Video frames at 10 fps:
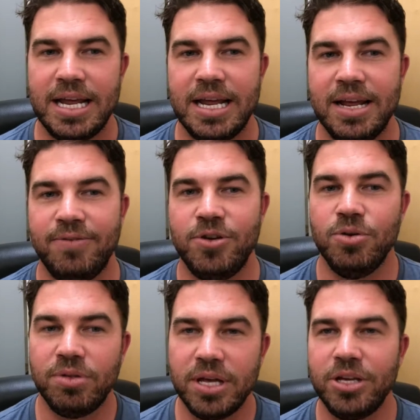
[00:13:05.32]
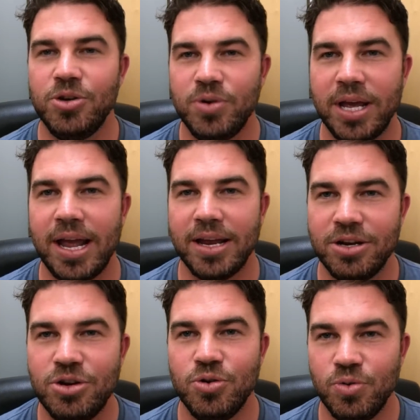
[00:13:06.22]
if you think you can
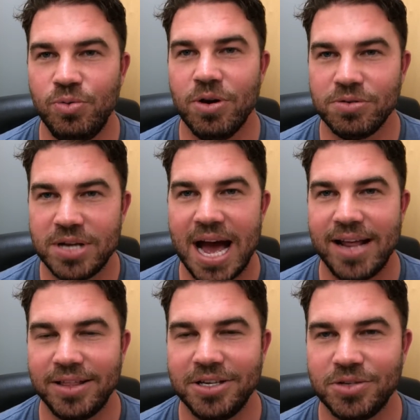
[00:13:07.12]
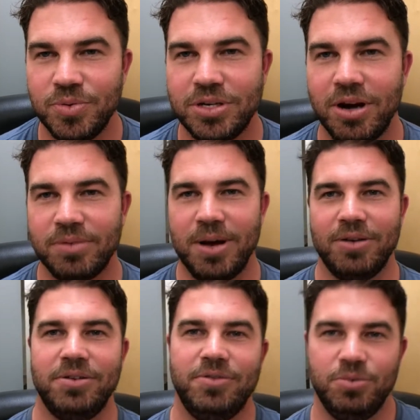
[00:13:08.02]
do those 9 things that we talked about,
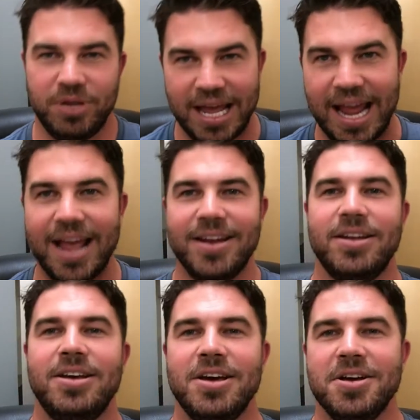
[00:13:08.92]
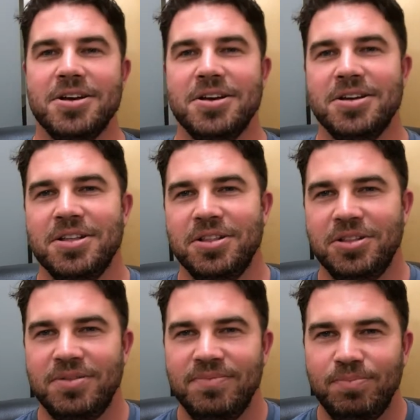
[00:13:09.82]
you can
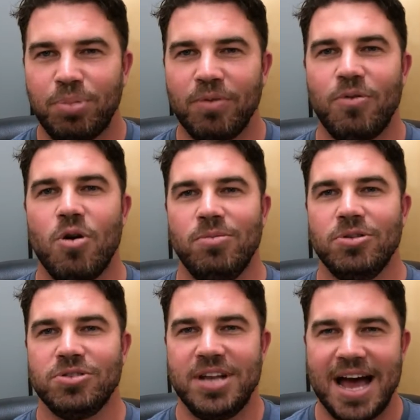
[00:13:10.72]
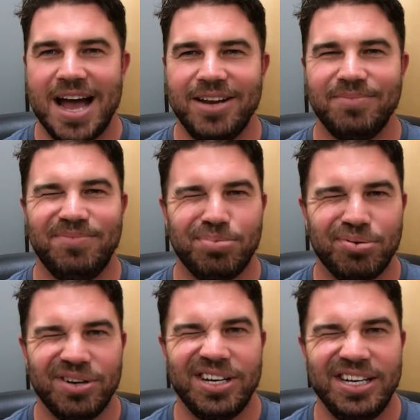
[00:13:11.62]
perform those 9
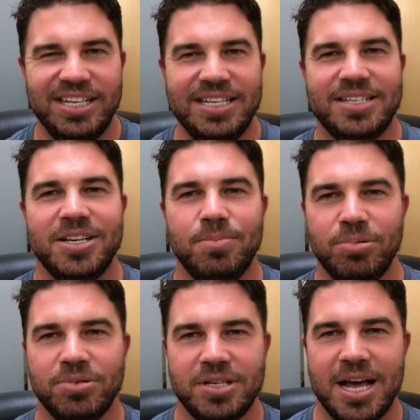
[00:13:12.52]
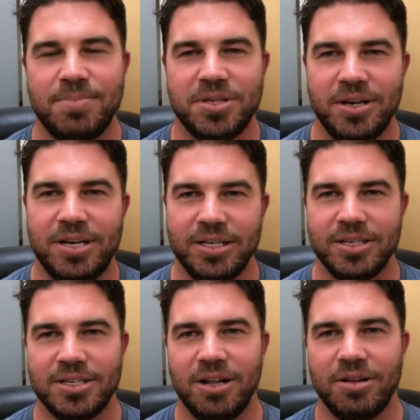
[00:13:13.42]
pretty simple steps that it takes to
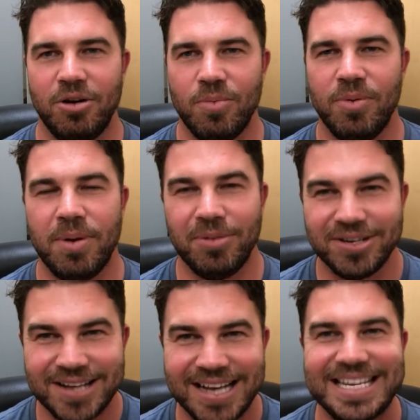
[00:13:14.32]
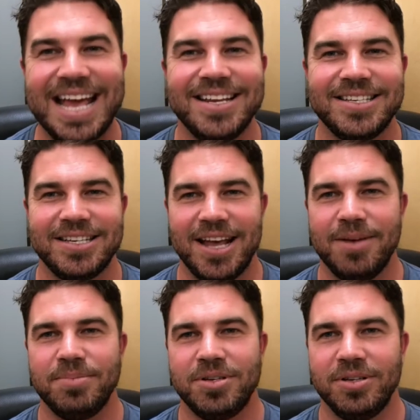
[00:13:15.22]
sell a home. Remember, it's not 10
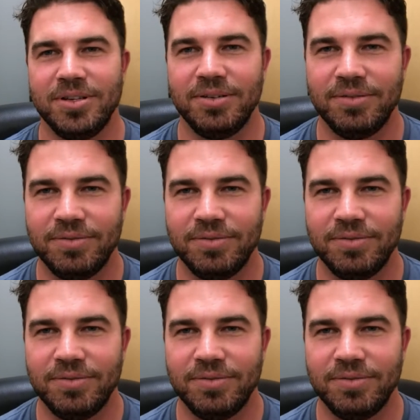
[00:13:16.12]
steps to